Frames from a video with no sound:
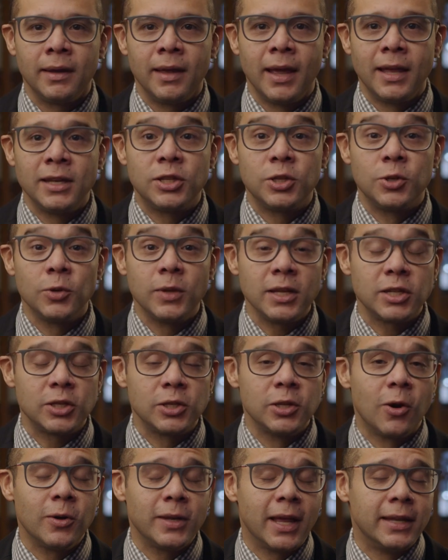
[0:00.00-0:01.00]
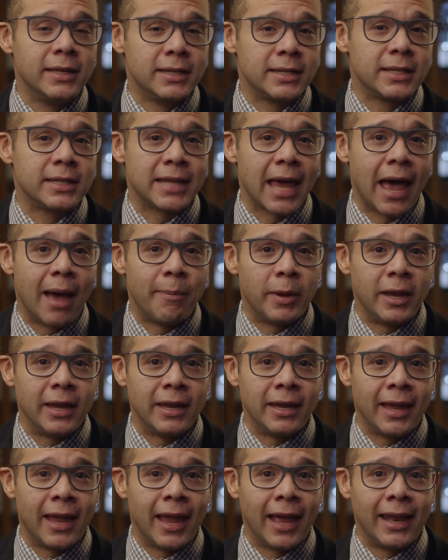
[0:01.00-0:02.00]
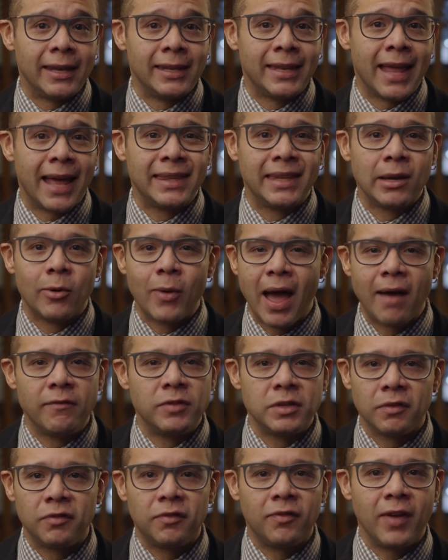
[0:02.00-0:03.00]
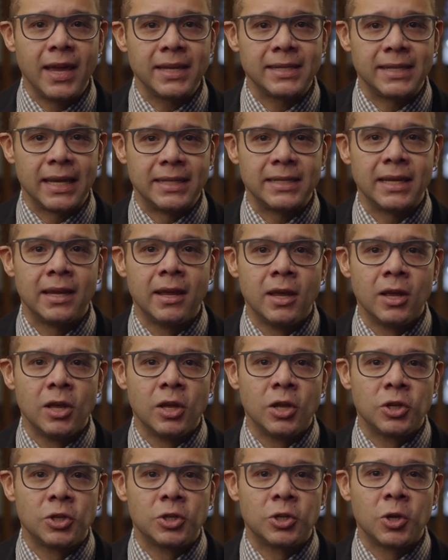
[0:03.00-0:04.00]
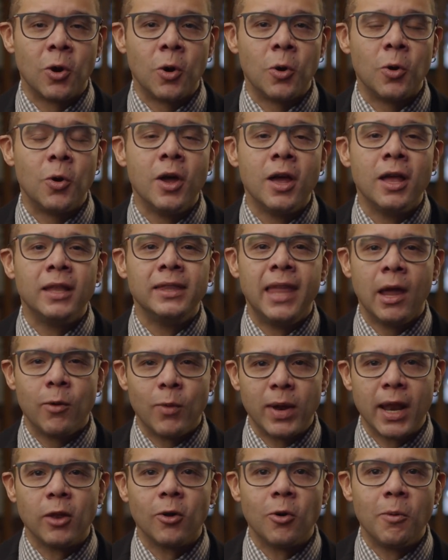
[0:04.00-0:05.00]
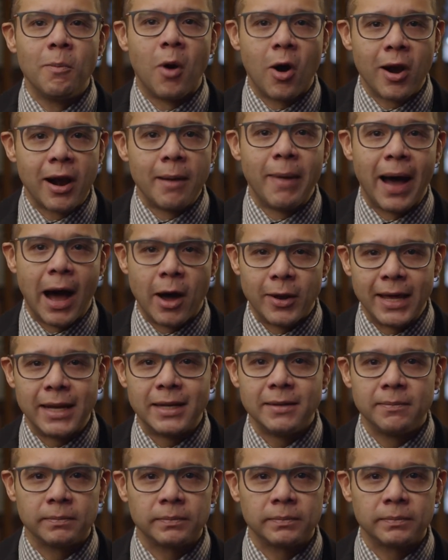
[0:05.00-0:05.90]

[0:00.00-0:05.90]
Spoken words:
And students know that this is happening and that they'll have to face it, so they want to know more about it.